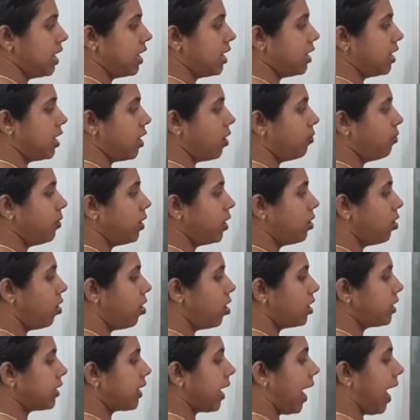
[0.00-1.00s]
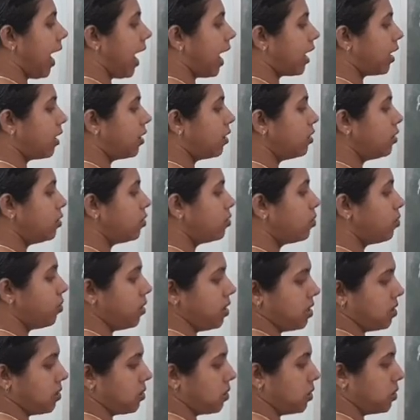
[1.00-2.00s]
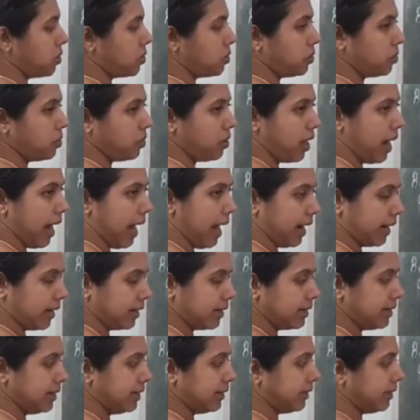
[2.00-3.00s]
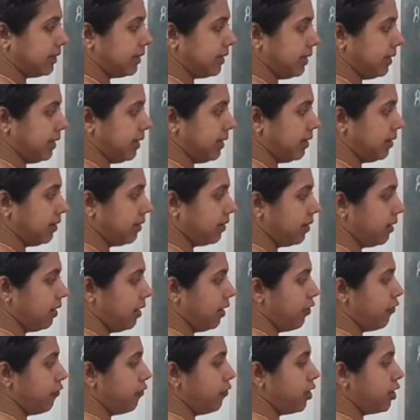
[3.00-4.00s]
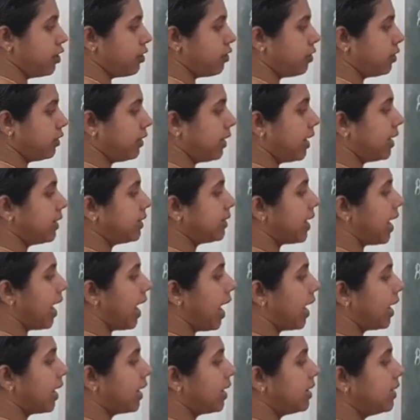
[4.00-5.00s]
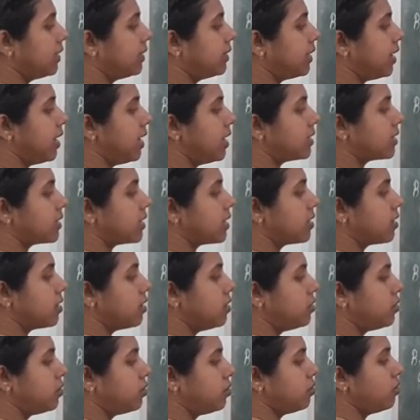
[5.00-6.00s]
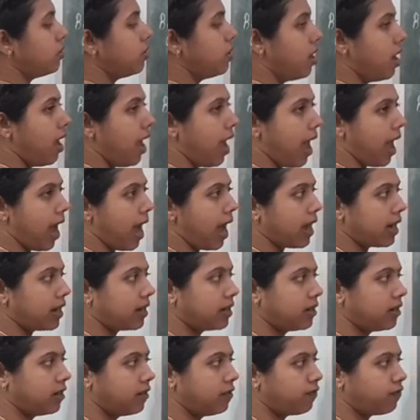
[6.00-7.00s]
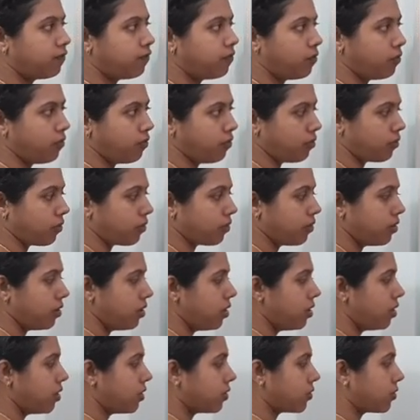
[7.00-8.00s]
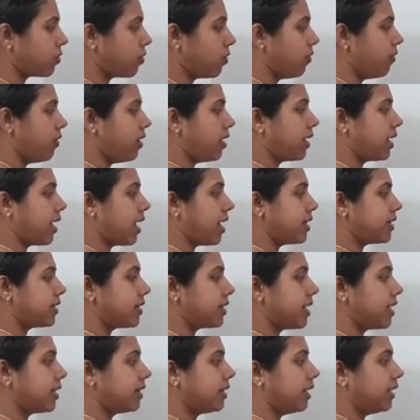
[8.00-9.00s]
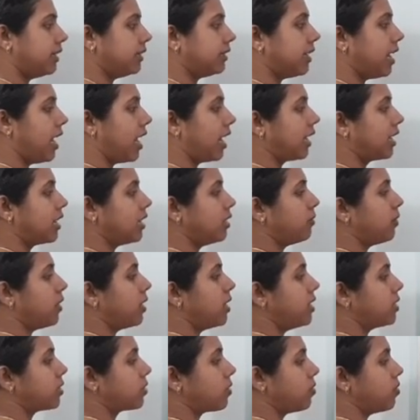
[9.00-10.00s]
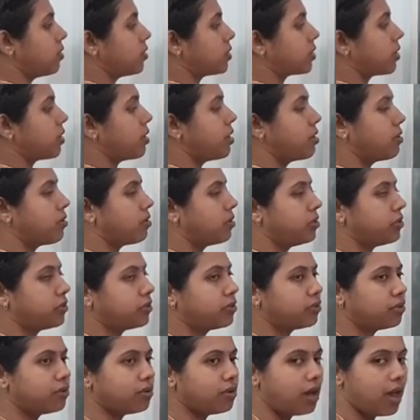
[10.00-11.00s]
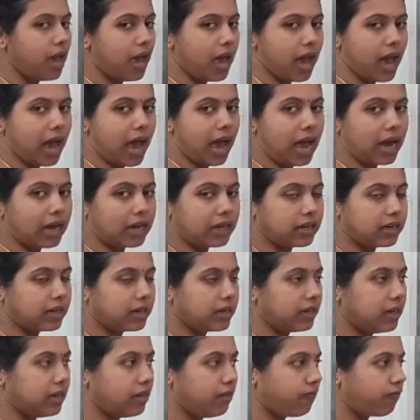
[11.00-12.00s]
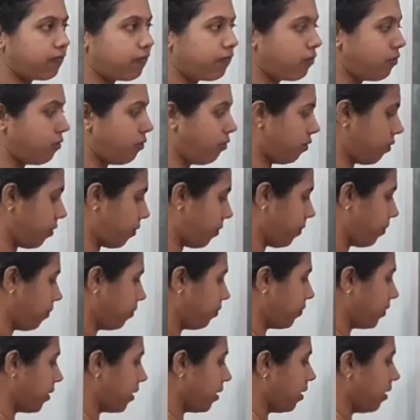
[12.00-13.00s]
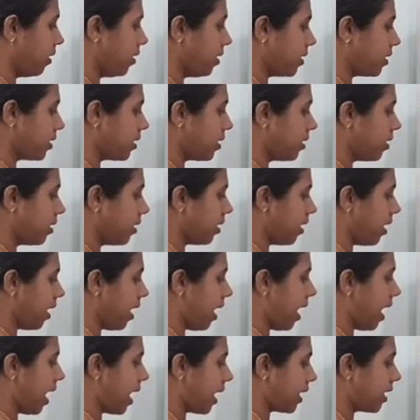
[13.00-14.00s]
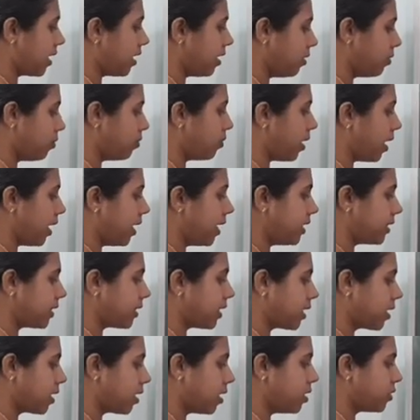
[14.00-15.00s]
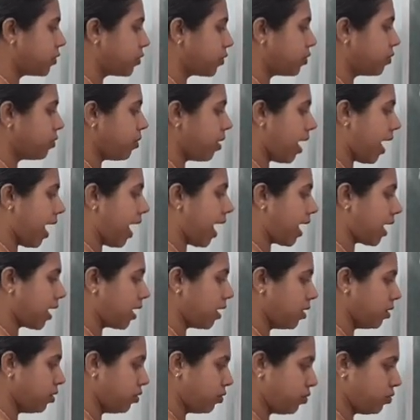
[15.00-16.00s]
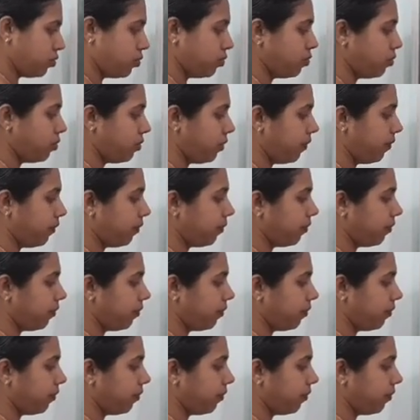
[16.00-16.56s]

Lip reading: Now we got angle 2 equal to angle 3. We know that angle 3 is equal to angle 4. So we can say that angle 1 is also equal to angle 4. Angle 1 is equal to angle 2.